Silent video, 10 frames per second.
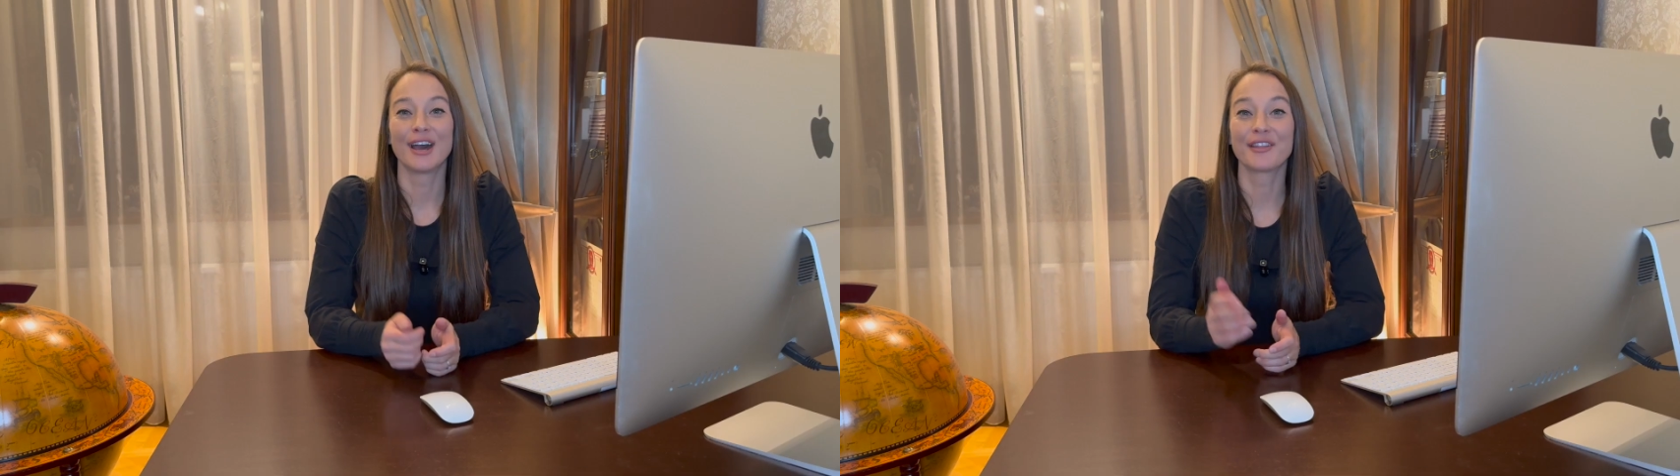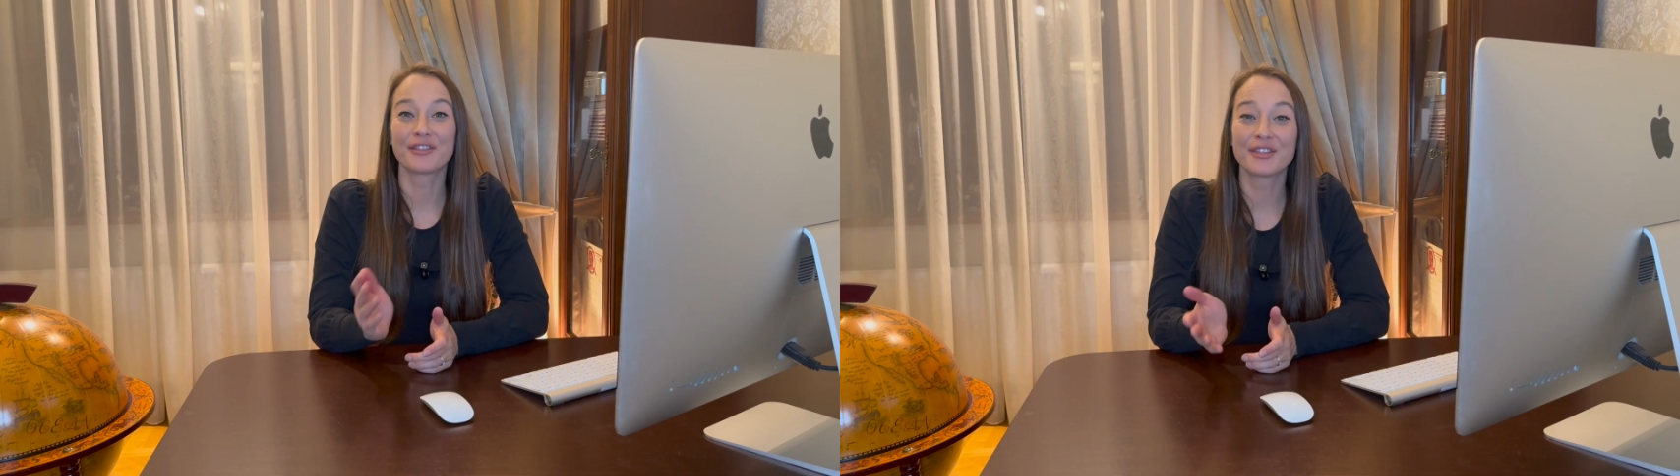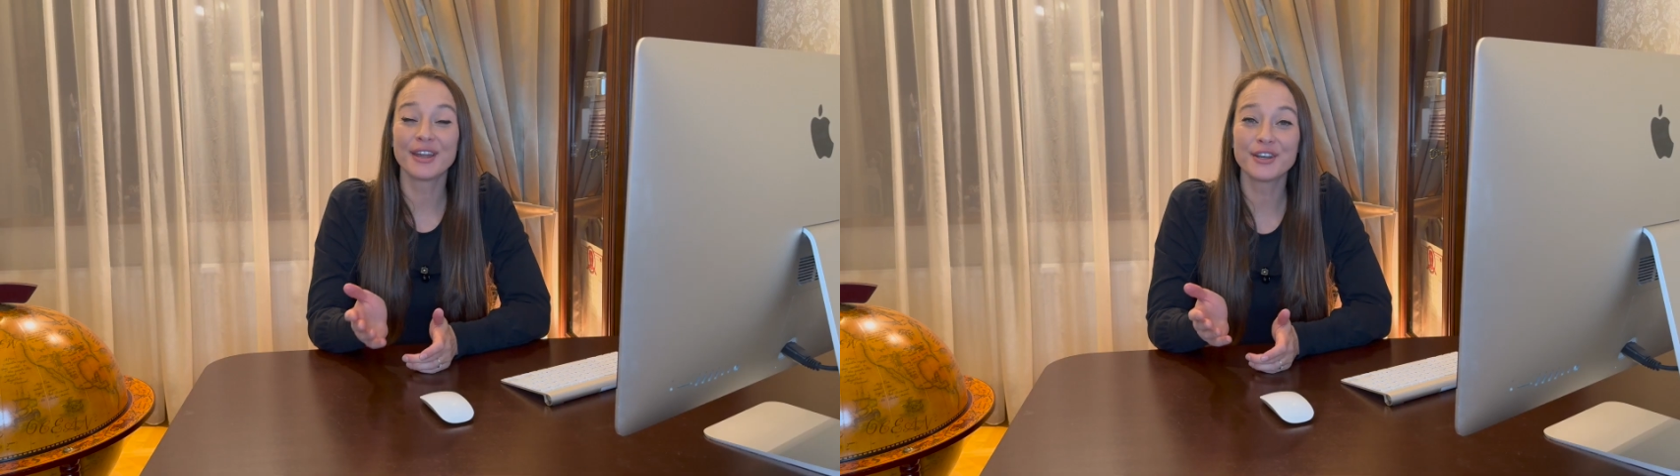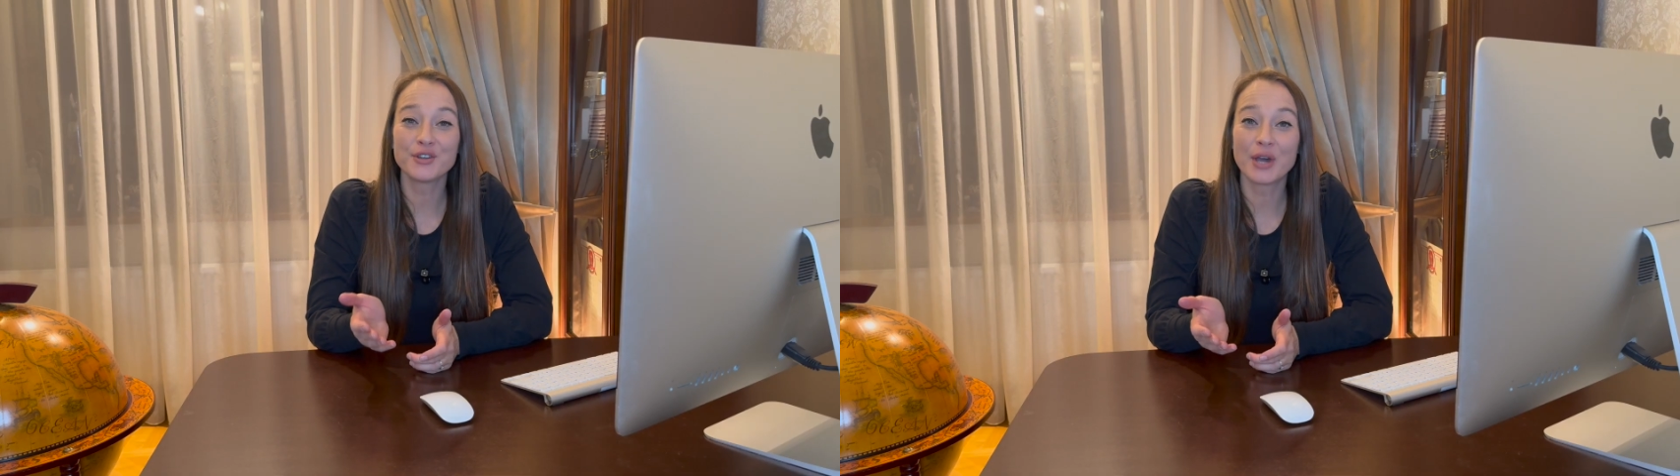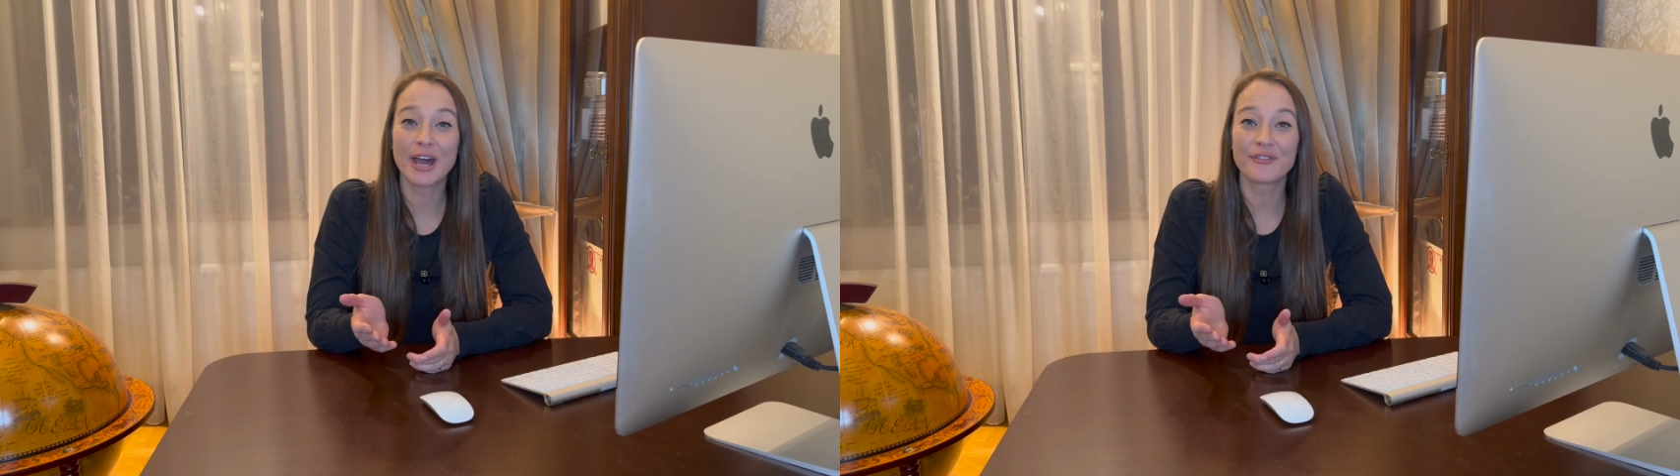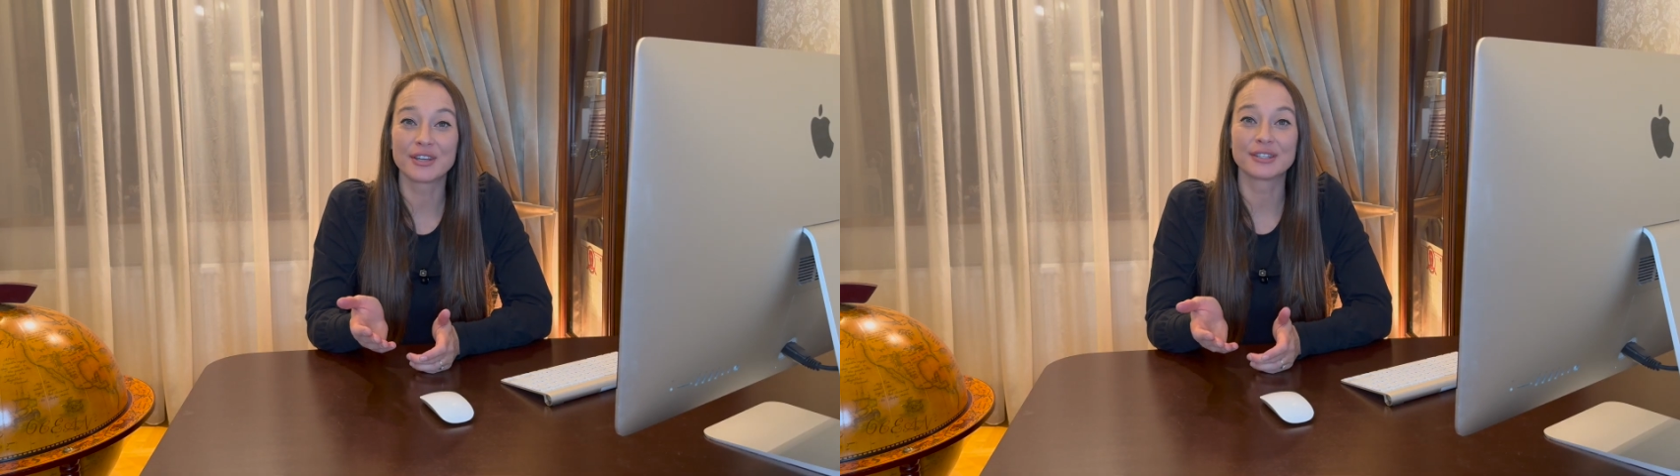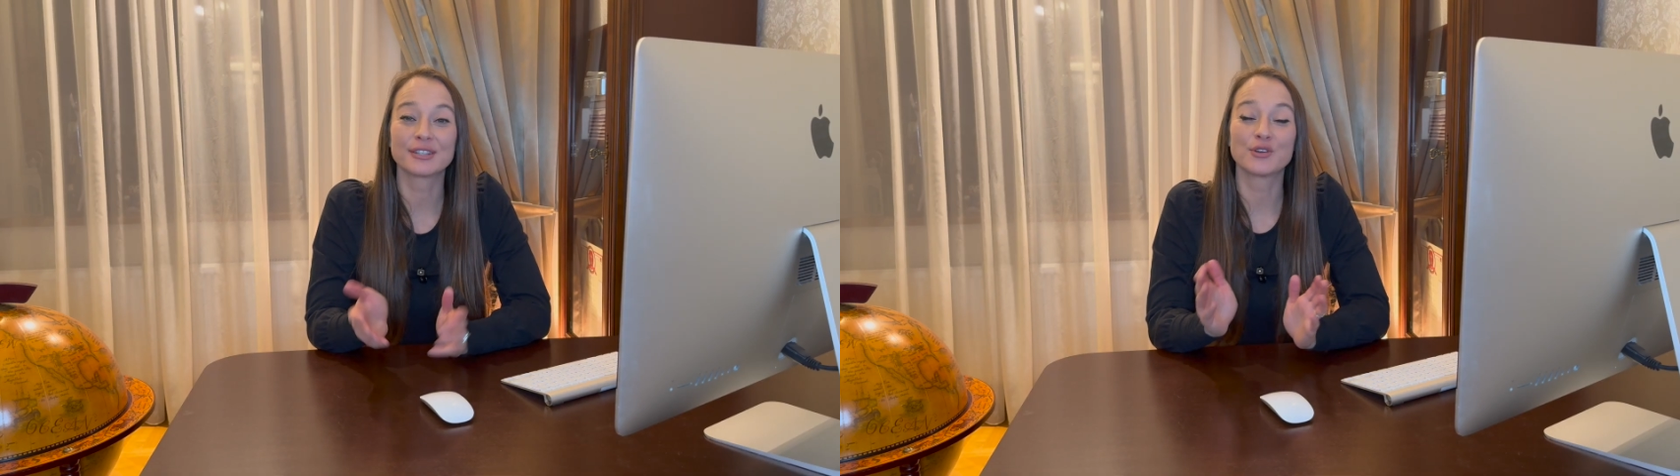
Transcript: And there you have it.